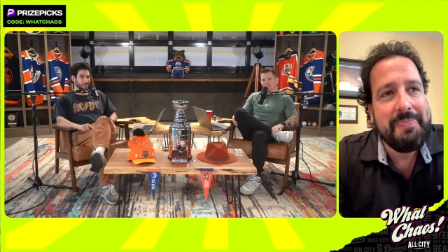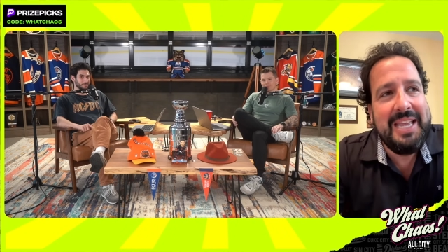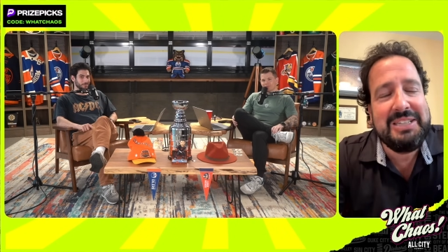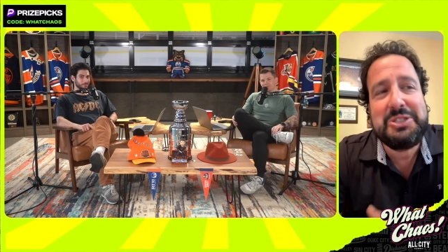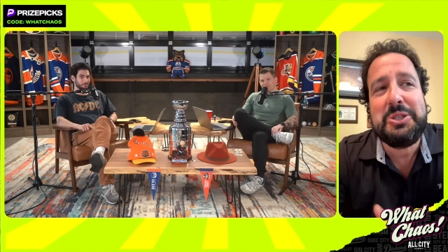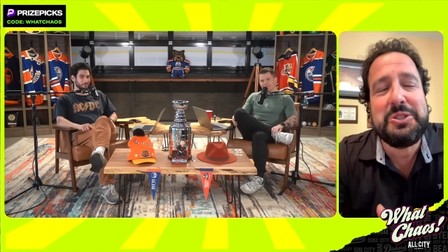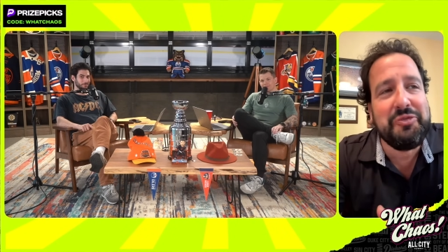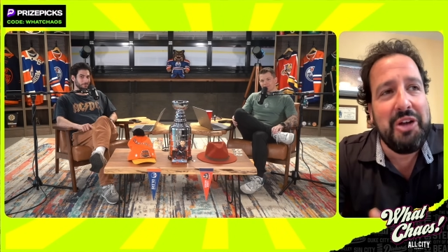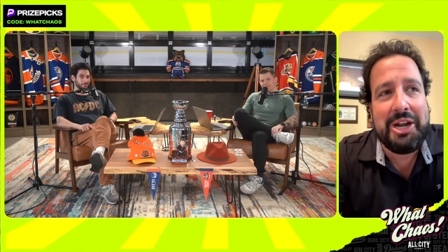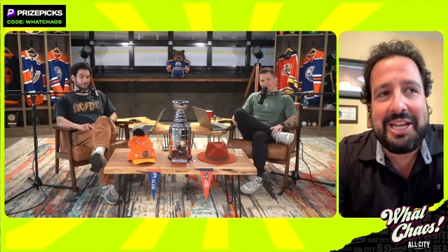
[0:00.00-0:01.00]
it's just
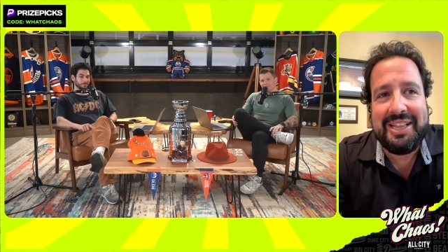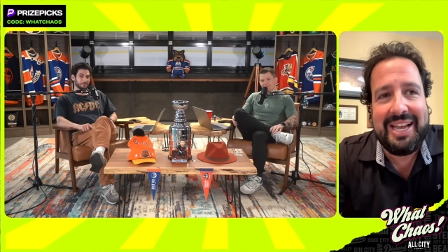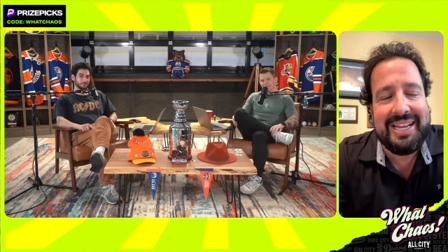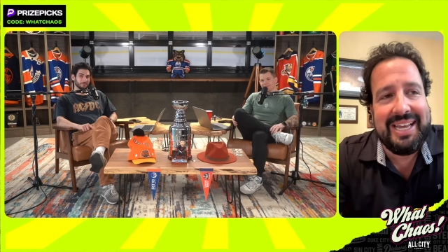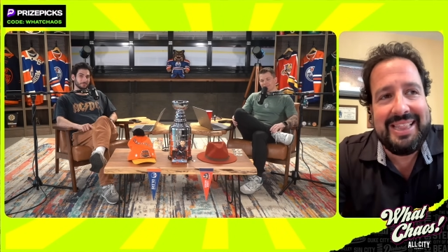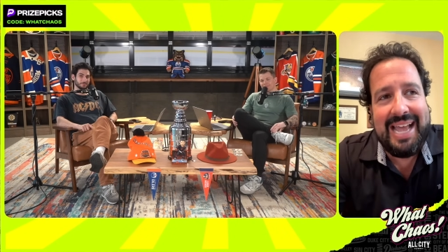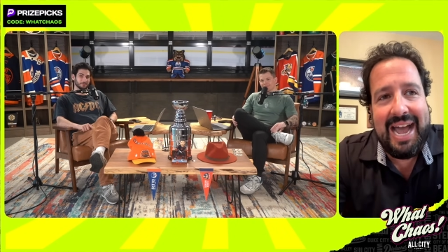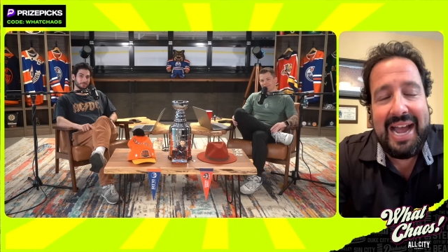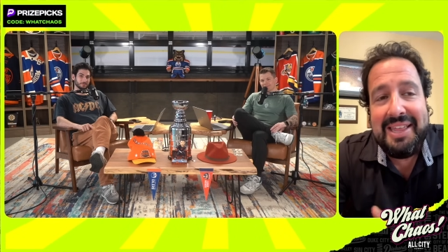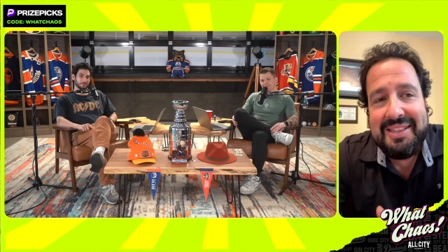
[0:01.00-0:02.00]
funny. Like, and
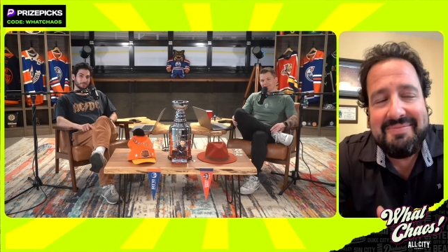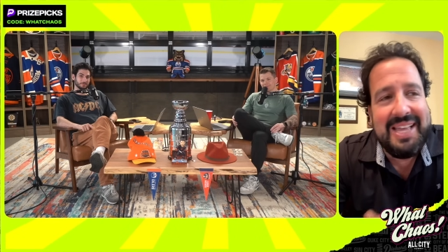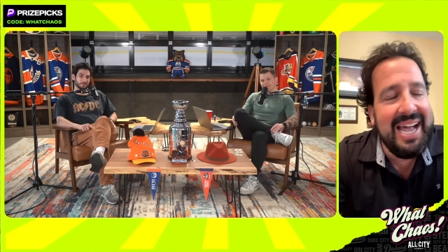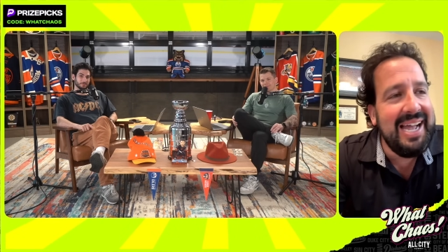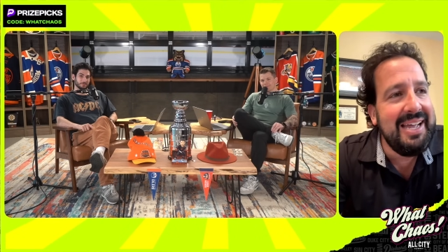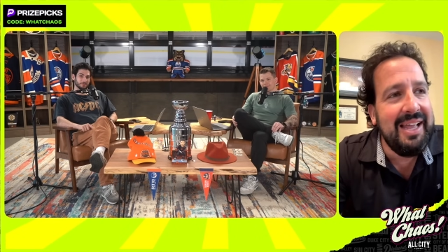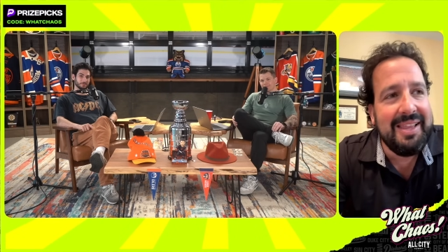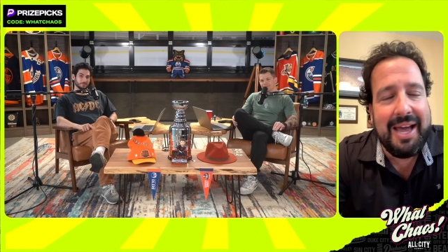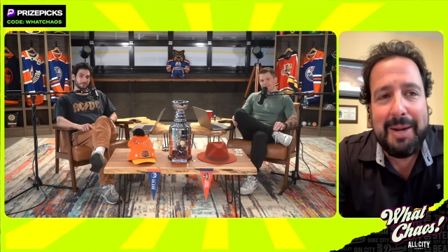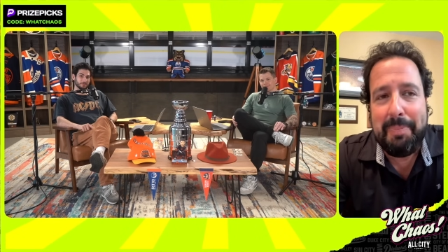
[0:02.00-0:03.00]
a
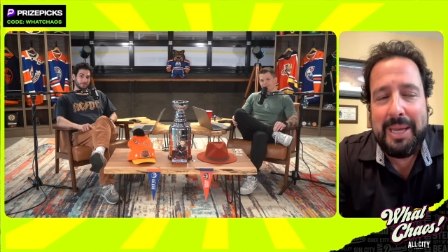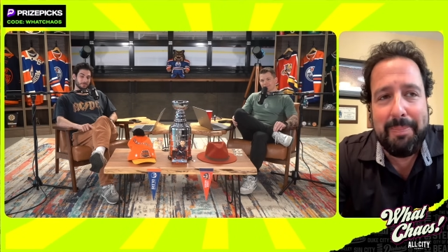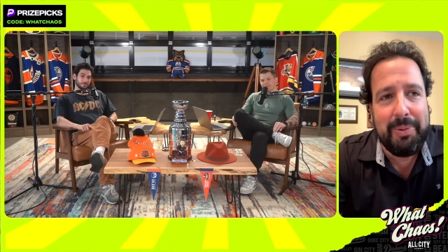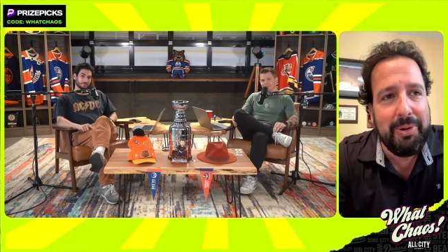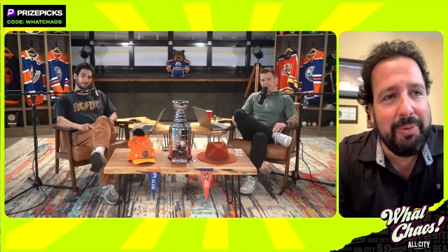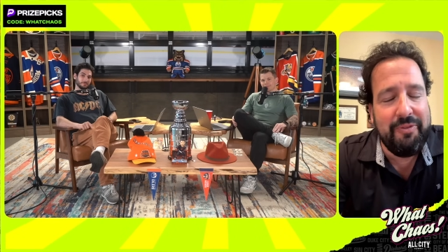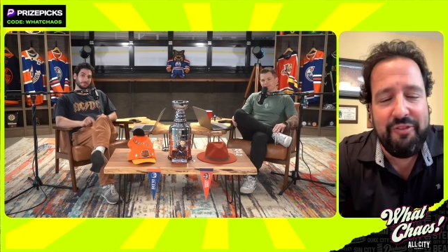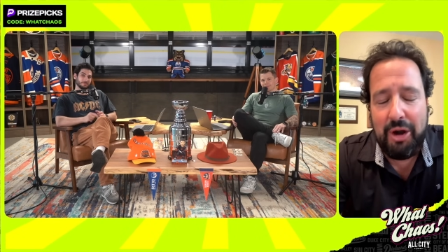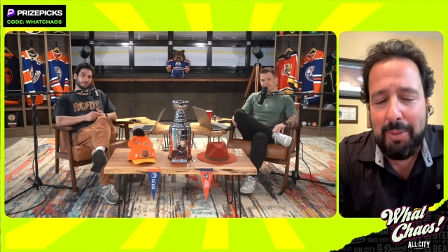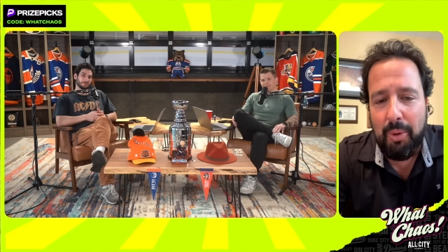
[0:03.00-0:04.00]
lot of people
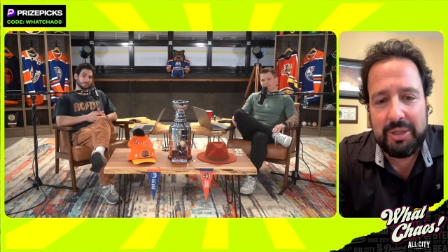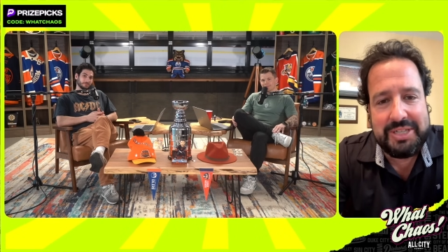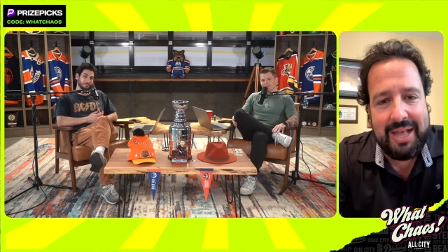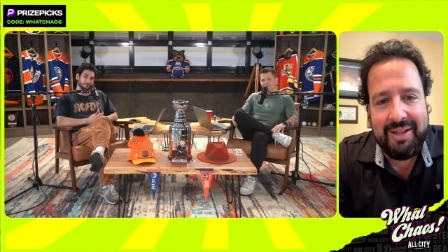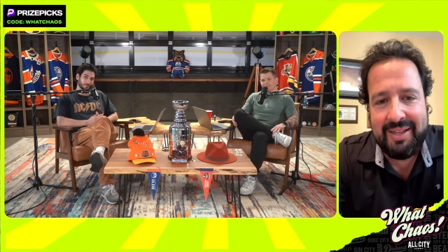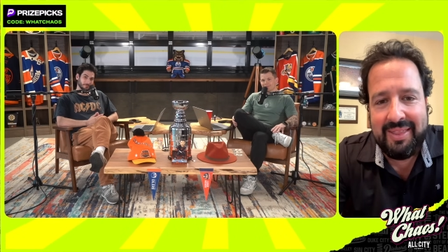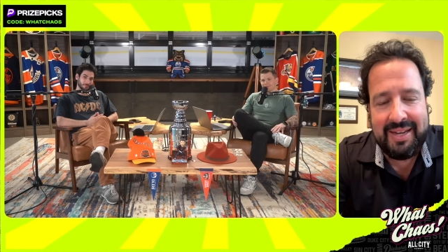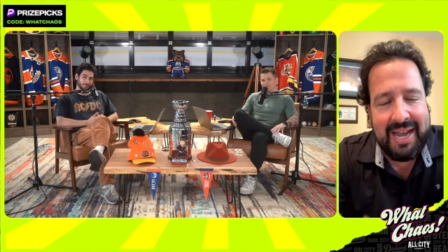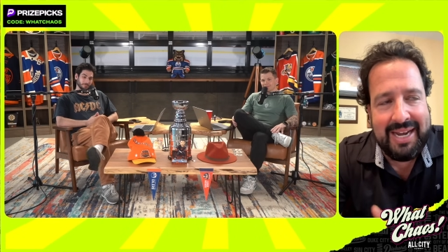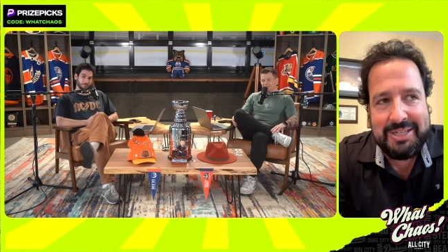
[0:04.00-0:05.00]
far more talented
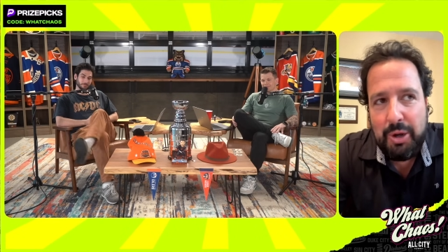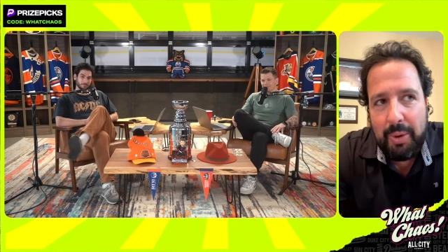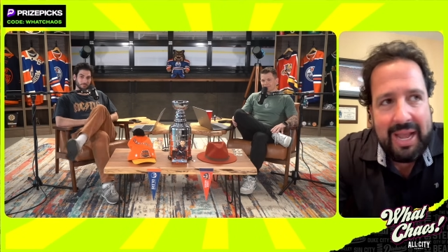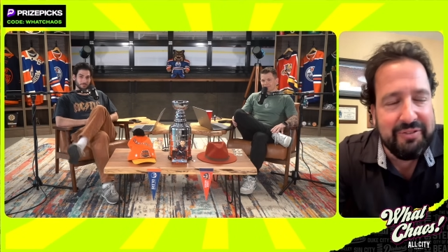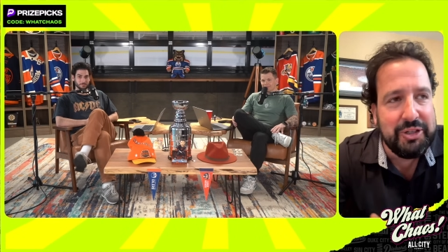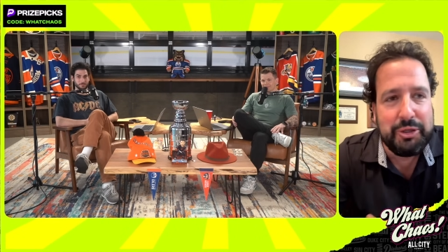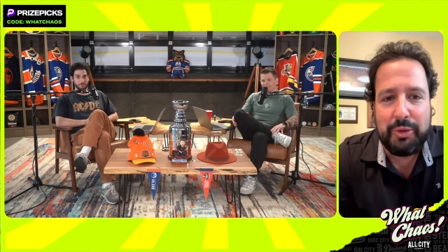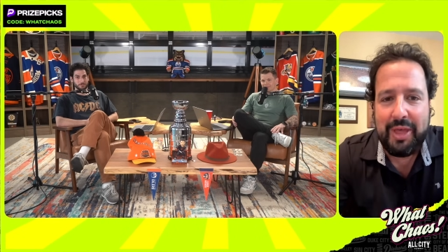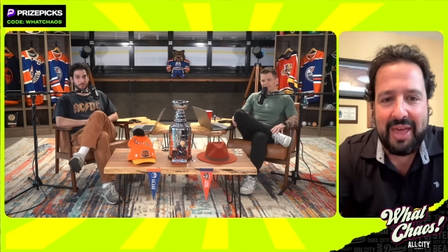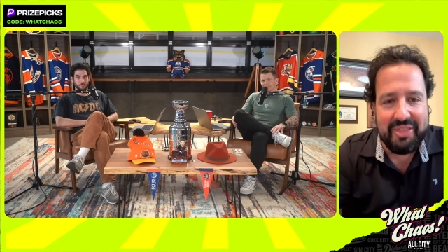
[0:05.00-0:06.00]
than I don't have to do that.